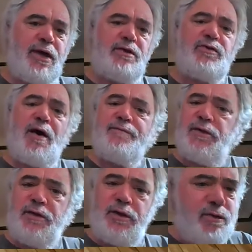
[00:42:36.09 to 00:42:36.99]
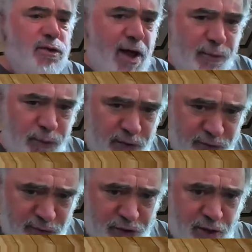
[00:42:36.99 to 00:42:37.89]
And so I've, you know, there's a lot of
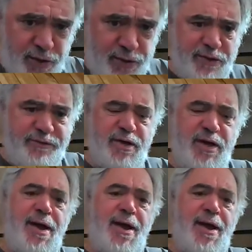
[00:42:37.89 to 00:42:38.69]
research done on this.